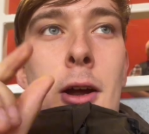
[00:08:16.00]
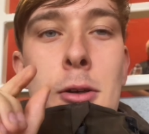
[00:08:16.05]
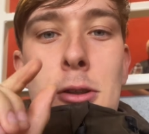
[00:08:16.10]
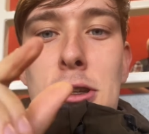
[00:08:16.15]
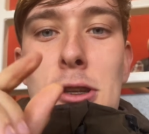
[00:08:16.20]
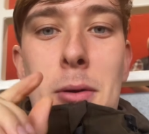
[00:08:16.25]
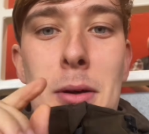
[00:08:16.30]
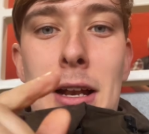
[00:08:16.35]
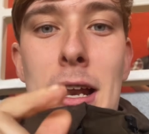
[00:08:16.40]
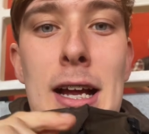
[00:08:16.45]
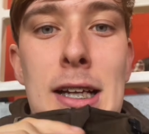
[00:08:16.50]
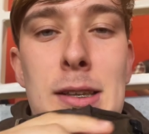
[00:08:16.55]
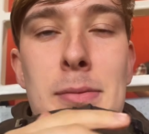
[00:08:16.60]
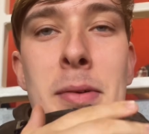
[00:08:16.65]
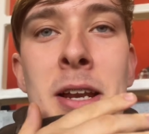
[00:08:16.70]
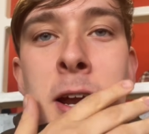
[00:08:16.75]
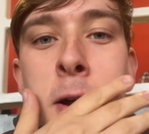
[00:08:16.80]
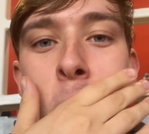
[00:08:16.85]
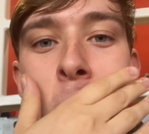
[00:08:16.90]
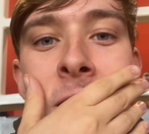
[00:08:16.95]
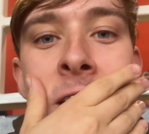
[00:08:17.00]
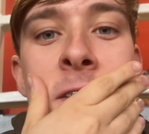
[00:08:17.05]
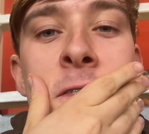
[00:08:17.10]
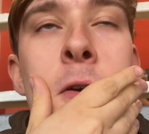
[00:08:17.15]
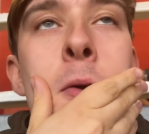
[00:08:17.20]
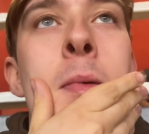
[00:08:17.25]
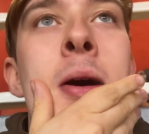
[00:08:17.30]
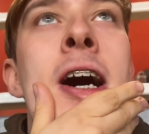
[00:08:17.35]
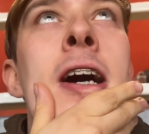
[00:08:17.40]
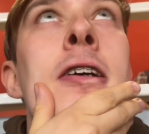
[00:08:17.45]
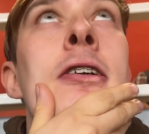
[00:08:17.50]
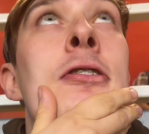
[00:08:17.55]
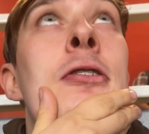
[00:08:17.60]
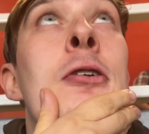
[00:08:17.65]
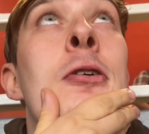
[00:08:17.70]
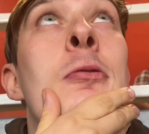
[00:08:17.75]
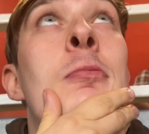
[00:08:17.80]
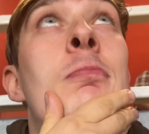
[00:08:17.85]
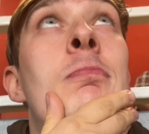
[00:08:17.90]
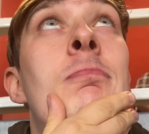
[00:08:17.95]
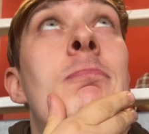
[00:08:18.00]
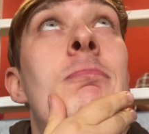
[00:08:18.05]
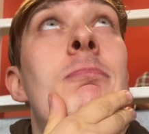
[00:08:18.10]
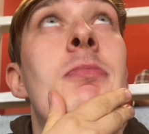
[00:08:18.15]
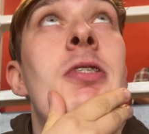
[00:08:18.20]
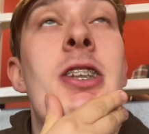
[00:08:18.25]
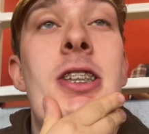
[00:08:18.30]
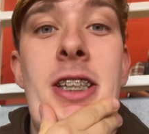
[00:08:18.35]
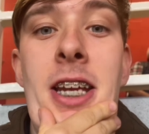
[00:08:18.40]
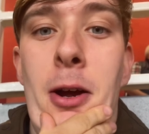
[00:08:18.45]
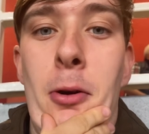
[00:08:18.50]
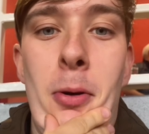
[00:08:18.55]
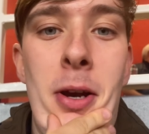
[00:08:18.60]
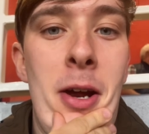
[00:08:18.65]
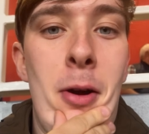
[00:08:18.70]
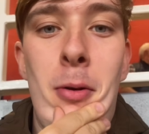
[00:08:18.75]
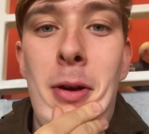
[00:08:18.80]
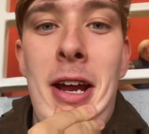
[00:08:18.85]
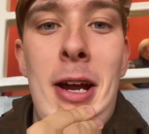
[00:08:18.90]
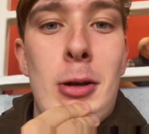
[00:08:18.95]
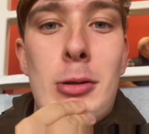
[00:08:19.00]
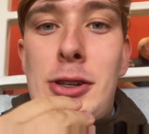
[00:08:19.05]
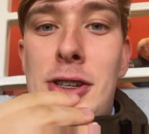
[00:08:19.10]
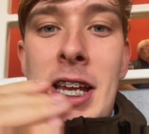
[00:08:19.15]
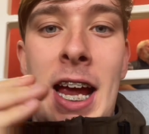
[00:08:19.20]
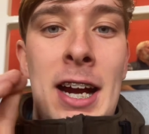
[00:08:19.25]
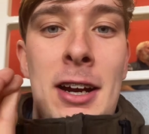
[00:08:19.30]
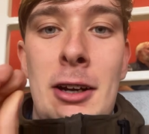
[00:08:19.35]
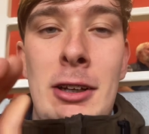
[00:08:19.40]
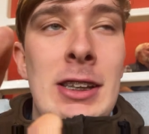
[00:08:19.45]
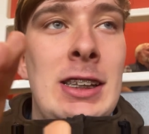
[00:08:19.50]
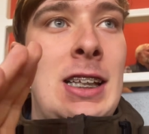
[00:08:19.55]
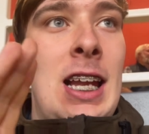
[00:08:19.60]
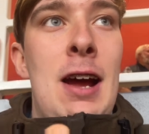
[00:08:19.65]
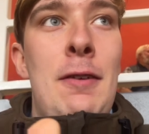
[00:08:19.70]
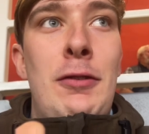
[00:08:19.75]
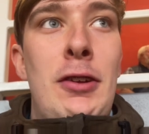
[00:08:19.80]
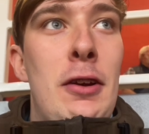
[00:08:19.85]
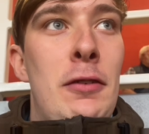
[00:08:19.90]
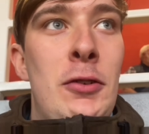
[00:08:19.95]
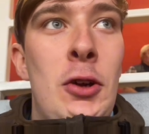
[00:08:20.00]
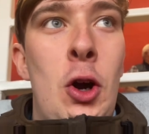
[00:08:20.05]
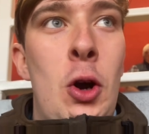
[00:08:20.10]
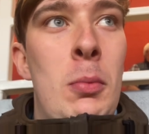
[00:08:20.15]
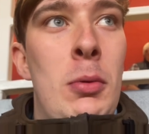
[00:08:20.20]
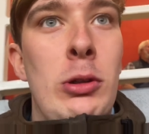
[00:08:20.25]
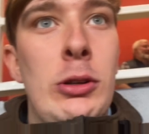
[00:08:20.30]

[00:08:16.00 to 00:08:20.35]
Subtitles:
to a last-minute winner from Arsenal. Still 0-0, second left of normal